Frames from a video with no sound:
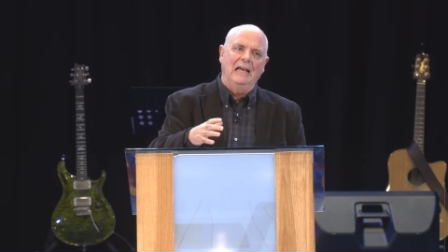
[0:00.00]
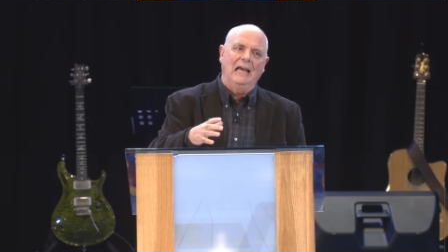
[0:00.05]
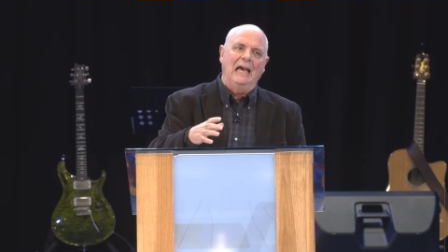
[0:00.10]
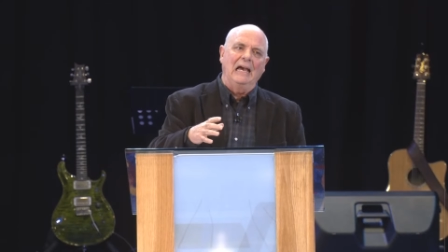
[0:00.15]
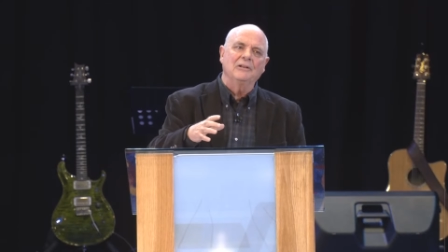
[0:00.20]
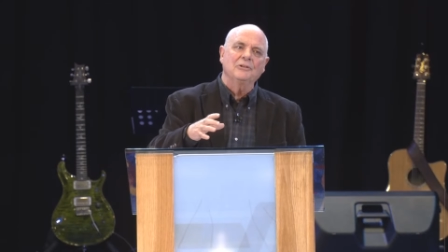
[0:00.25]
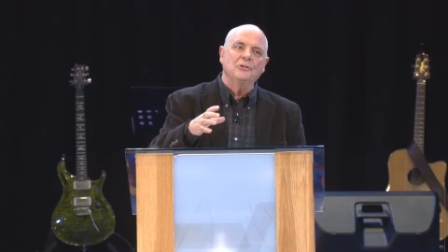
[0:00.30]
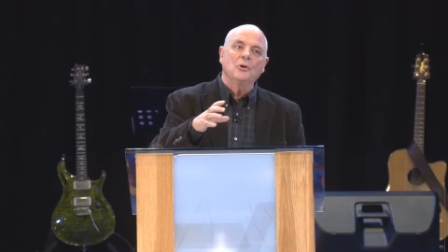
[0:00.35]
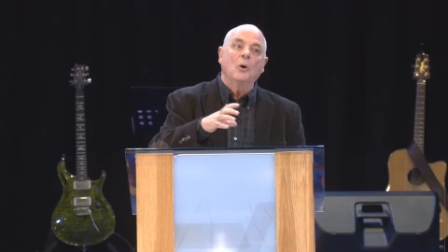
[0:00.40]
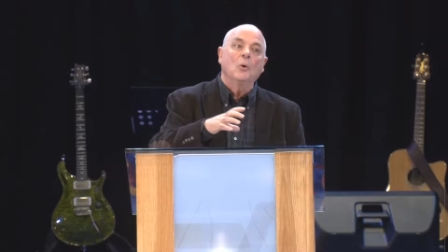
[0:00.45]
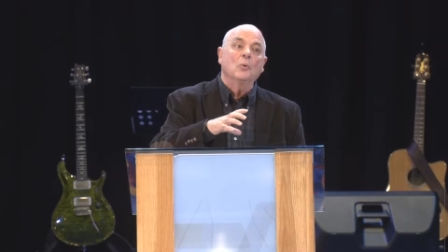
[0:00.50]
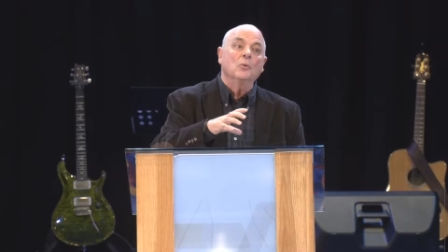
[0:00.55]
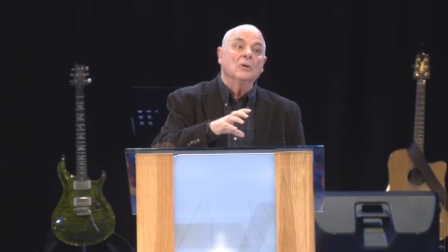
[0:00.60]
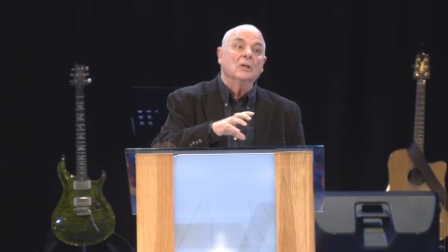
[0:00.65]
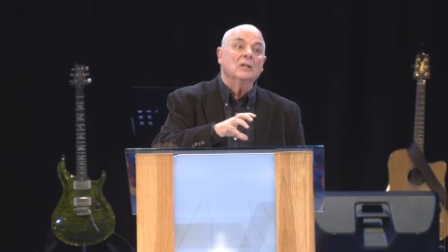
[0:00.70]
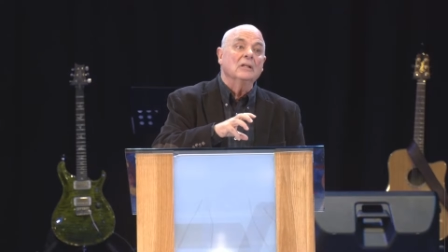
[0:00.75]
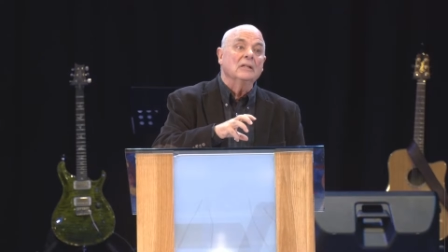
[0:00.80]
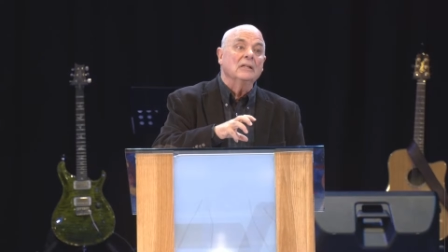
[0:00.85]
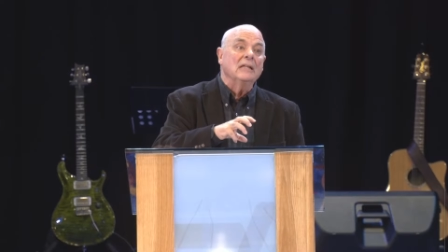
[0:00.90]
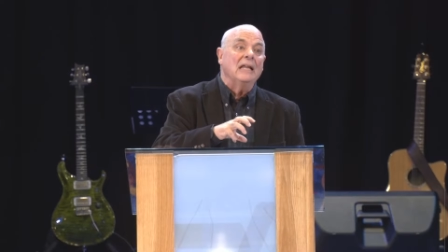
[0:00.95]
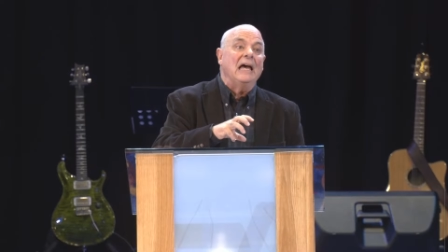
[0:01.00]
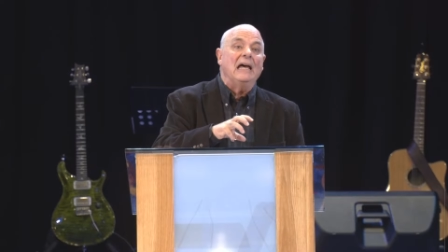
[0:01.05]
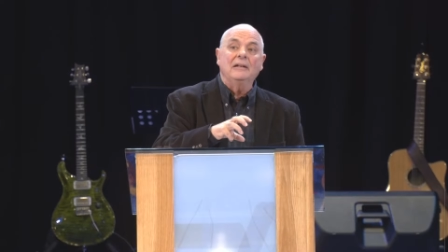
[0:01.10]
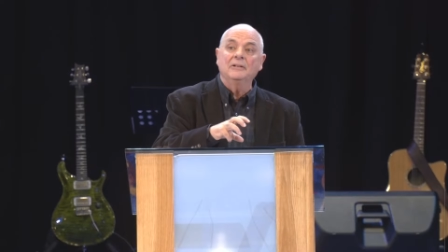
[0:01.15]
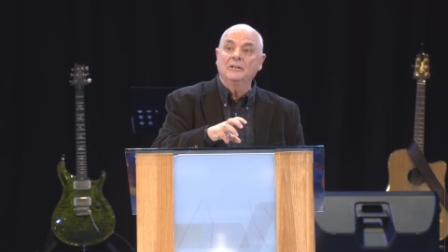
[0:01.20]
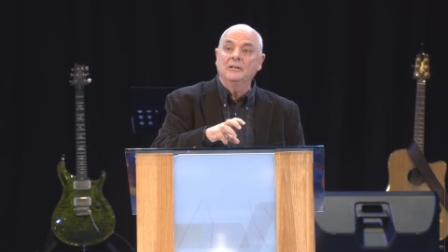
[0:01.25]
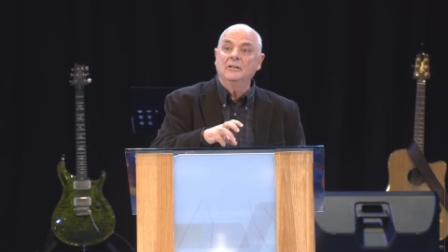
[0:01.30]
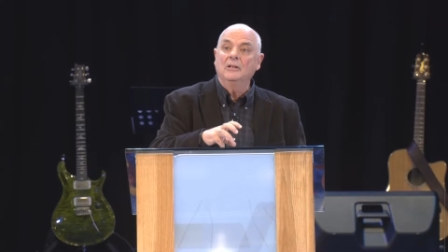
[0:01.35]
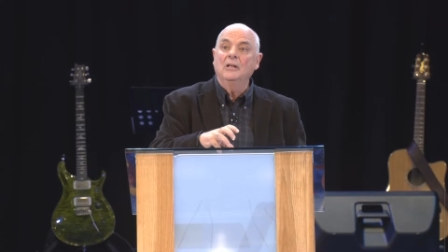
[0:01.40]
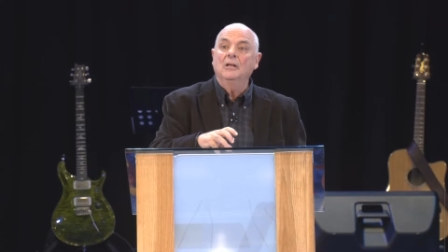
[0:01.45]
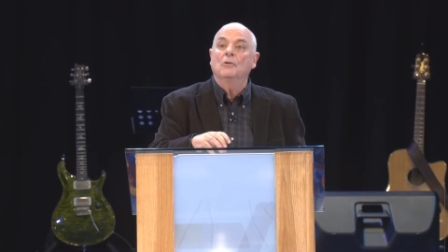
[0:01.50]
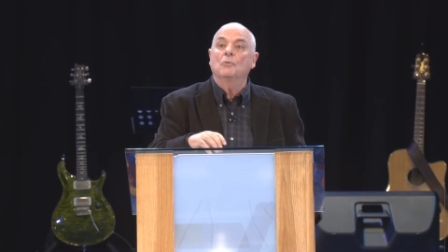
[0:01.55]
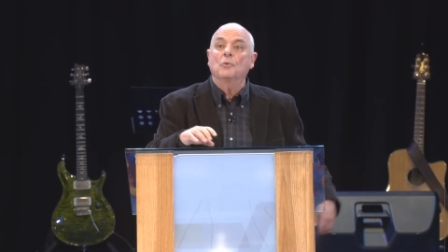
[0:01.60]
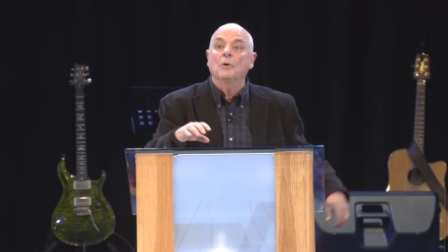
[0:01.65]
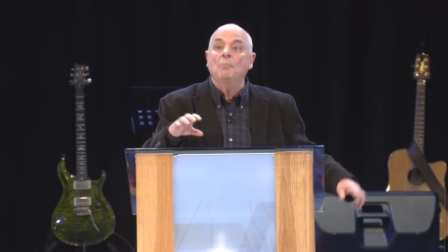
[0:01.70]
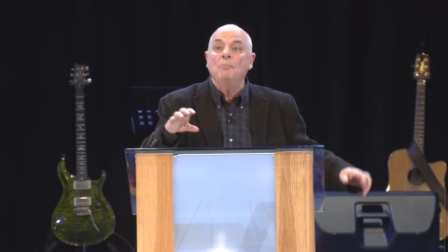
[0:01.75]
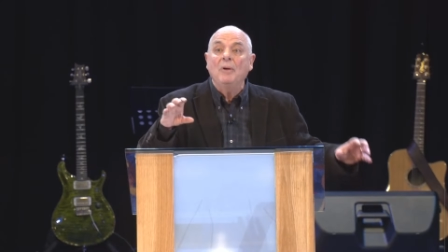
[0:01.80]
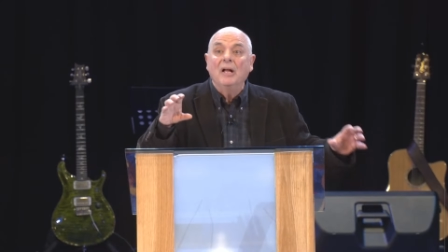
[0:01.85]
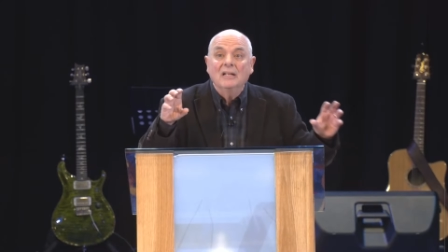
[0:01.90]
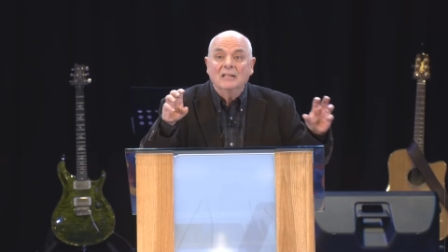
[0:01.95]
And don't let
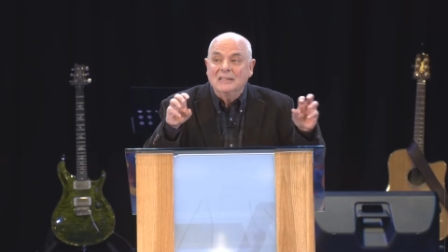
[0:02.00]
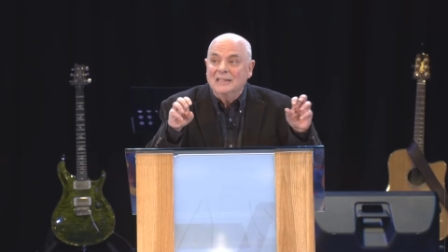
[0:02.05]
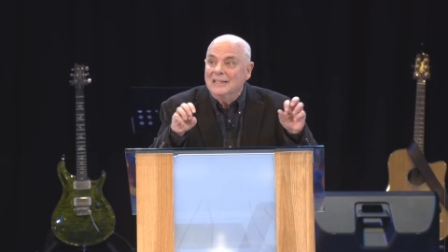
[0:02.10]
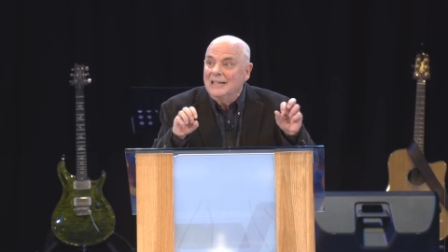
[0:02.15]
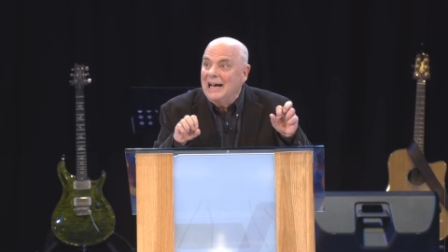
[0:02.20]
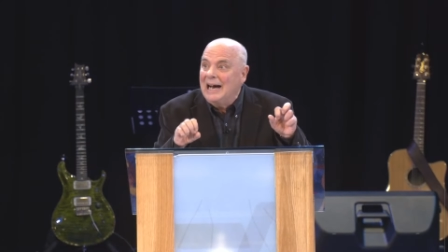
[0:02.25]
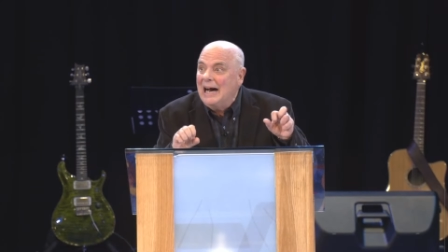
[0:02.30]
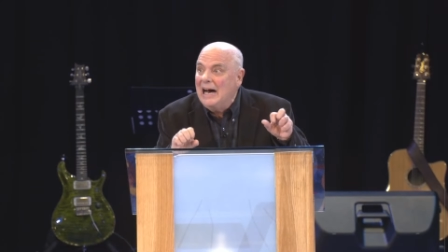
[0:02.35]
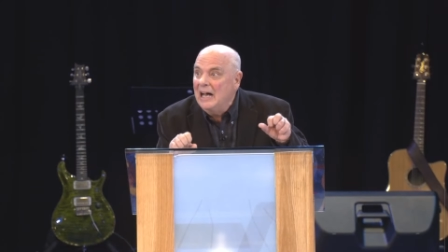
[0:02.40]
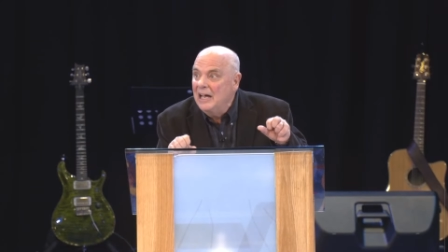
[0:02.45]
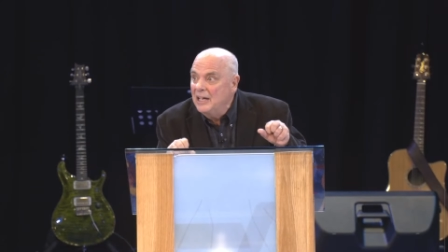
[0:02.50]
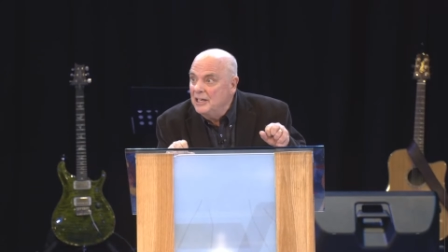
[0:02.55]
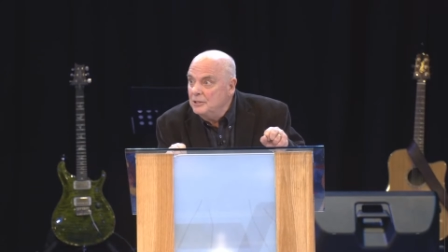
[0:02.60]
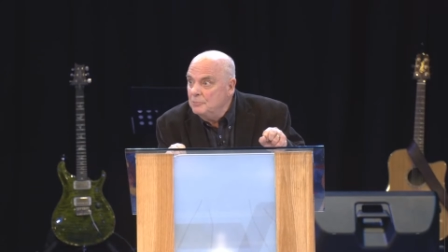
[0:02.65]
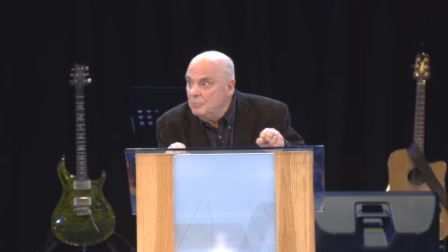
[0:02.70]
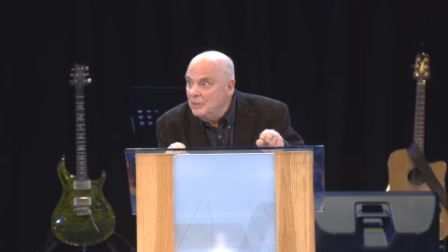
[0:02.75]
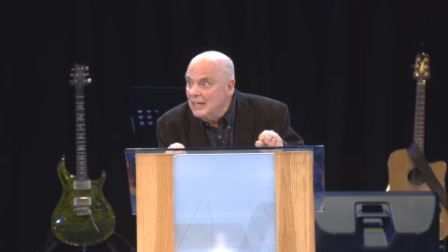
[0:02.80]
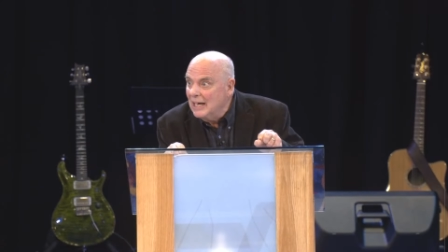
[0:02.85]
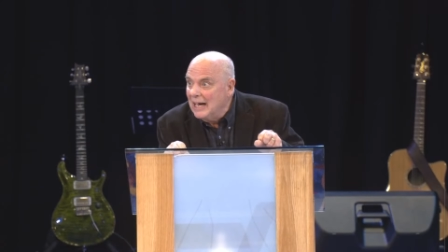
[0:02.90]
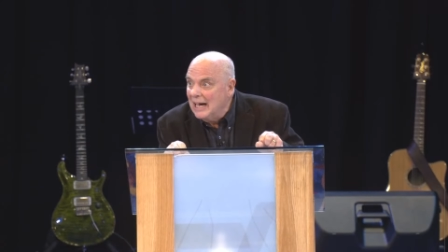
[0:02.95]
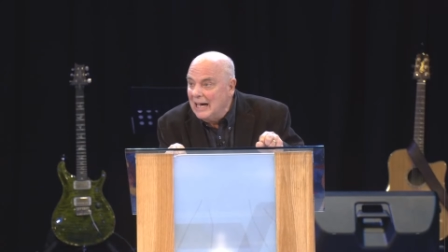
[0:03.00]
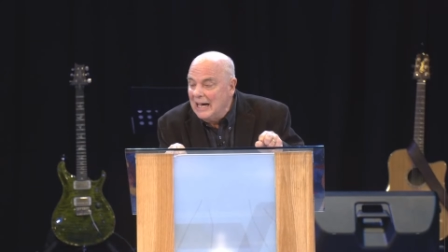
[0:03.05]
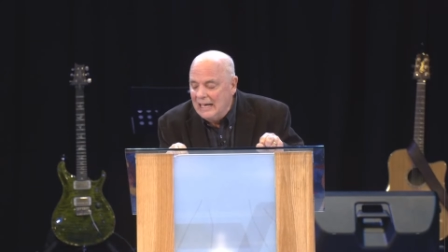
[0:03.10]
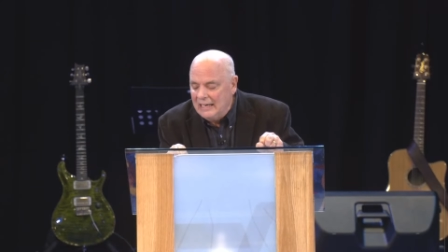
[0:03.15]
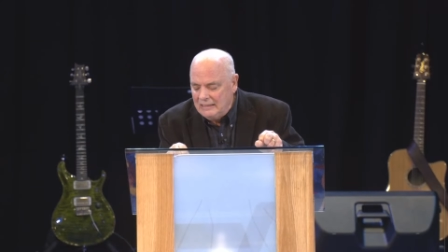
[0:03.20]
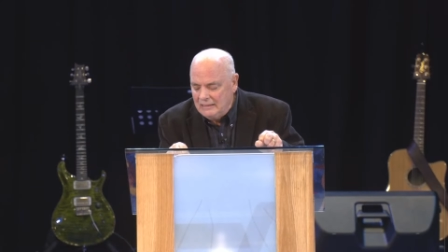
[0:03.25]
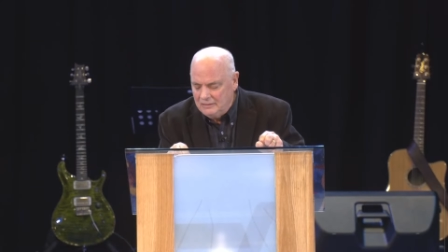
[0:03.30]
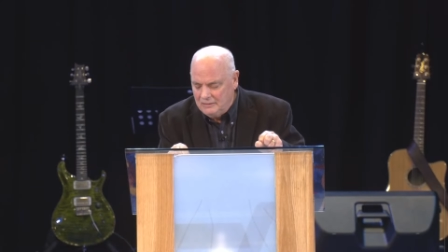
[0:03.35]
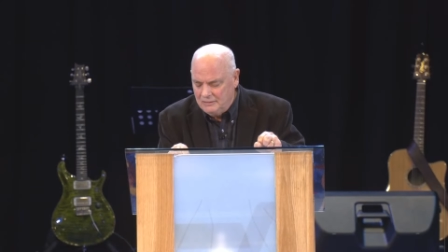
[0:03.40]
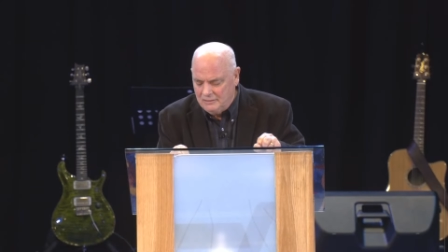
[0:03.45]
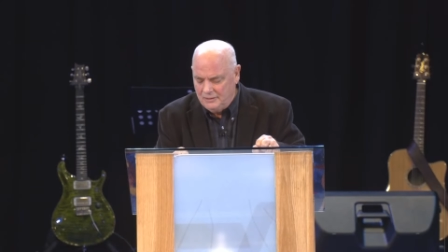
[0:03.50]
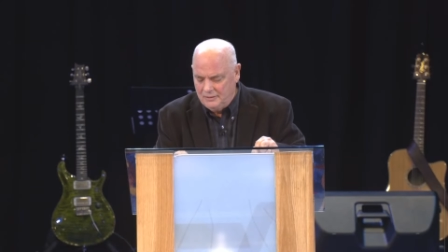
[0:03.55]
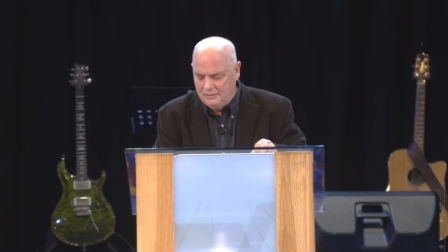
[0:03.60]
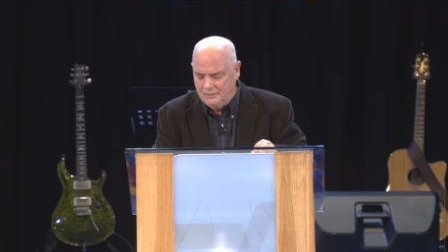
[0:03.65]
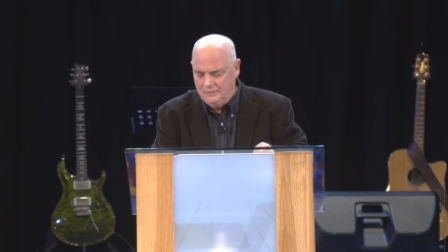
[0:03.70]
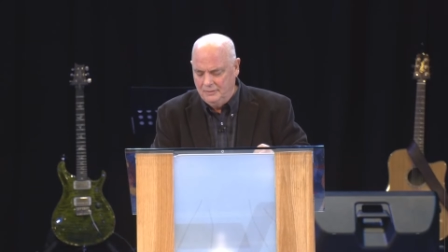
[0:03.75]
rebellion hide behind